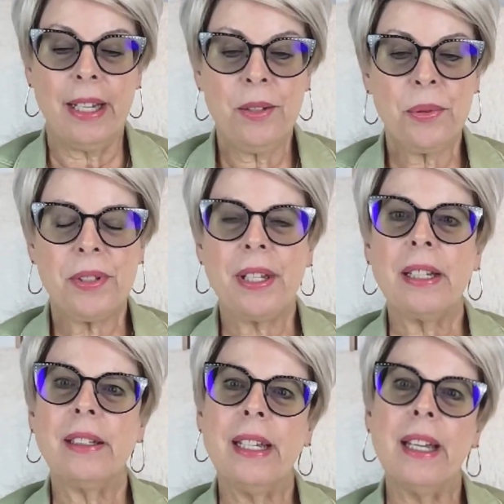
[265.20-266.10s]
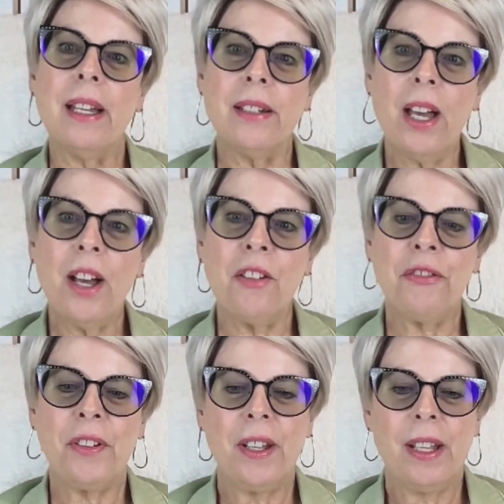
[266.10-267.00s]
And interestingly
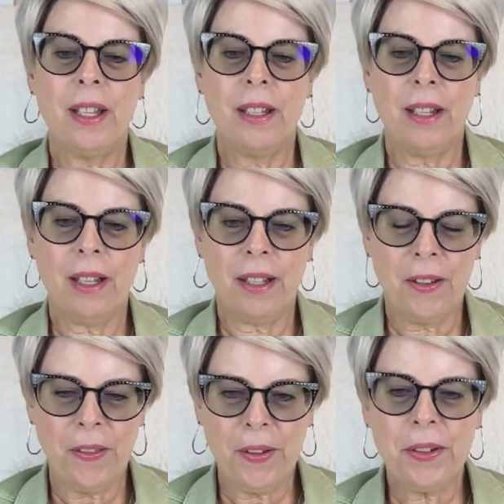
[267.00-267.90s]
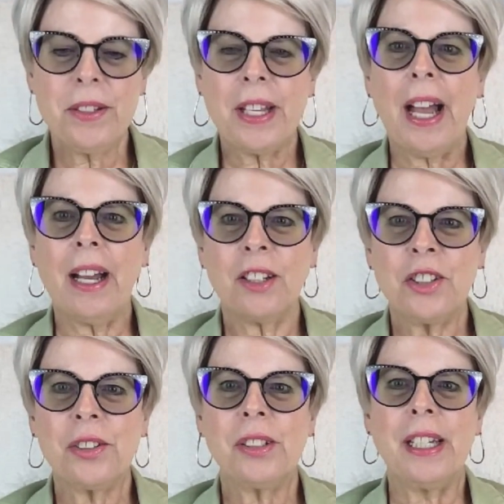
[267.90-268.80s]
enough, there is
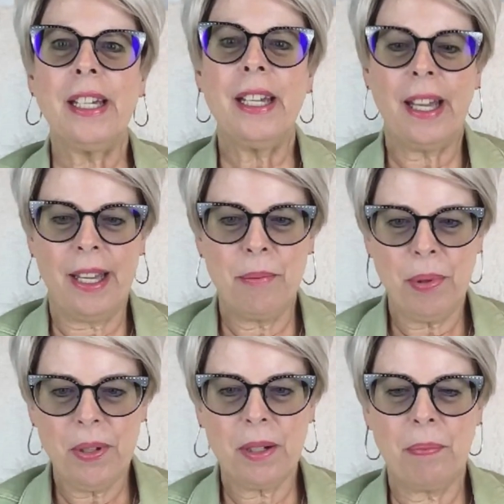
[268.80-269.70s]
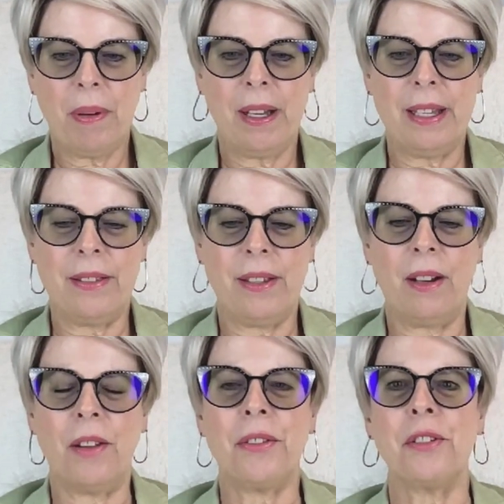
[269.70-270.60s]
actually a book by
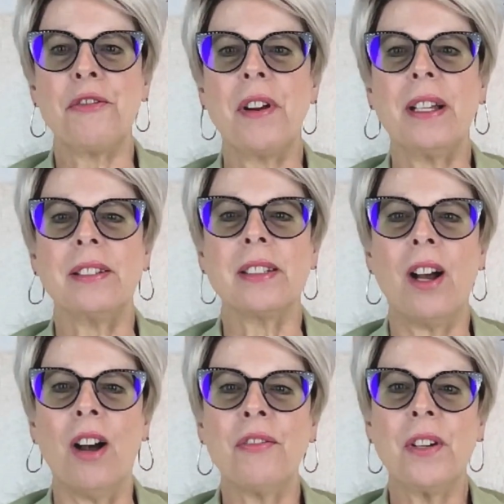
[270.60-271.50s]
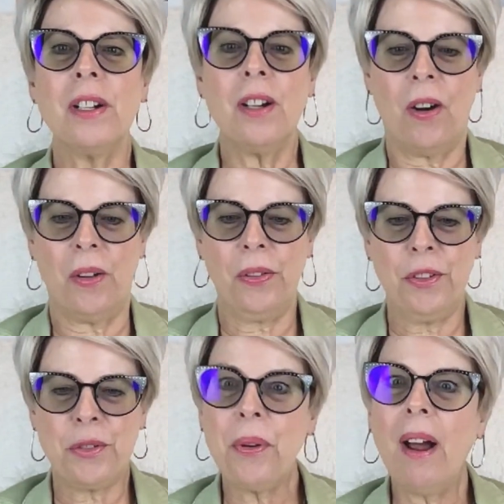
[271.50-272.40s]
the author Franz Kafka called
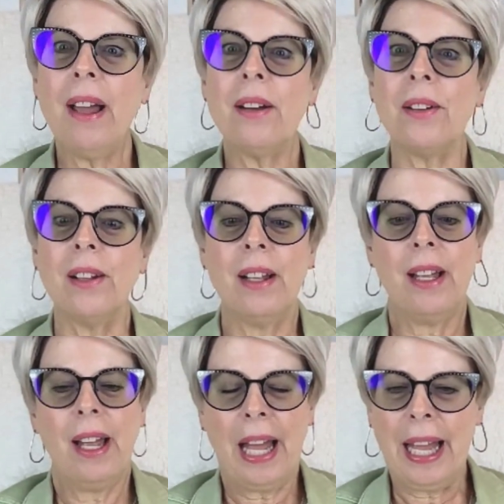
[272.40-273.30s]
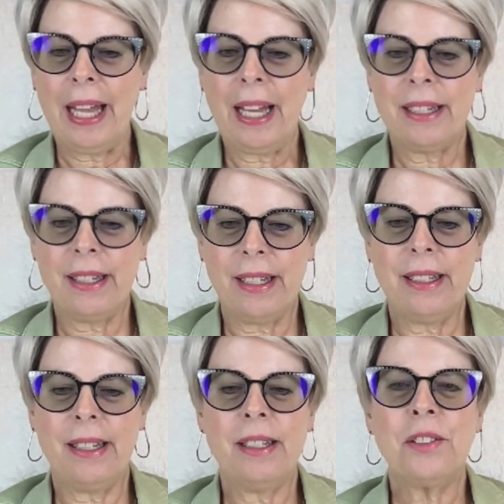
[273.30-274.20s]
The Trial, and
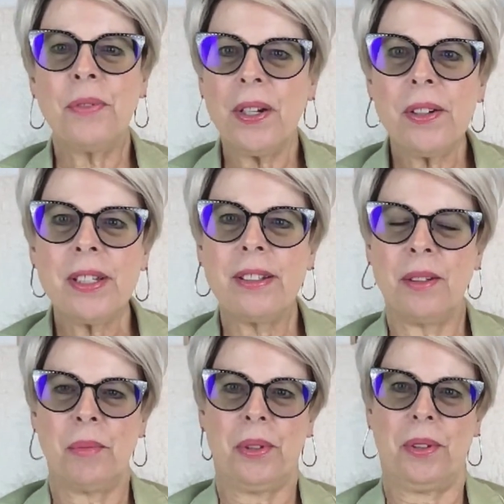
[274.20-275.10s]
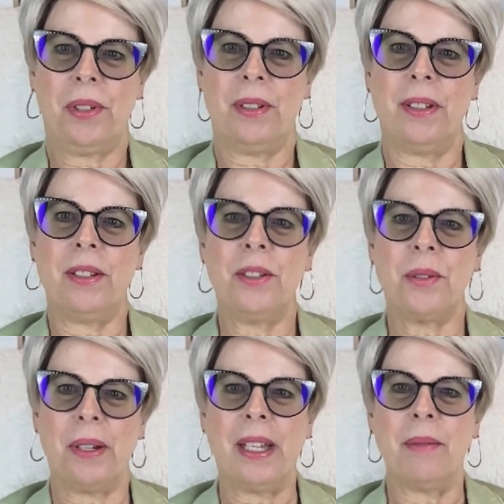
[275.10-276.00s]
it is very similar to this
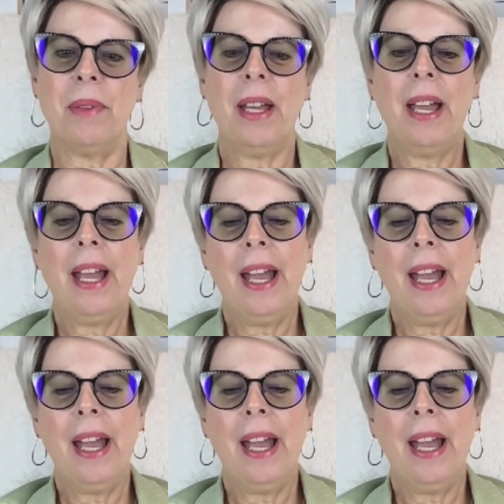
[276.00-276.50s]
dream.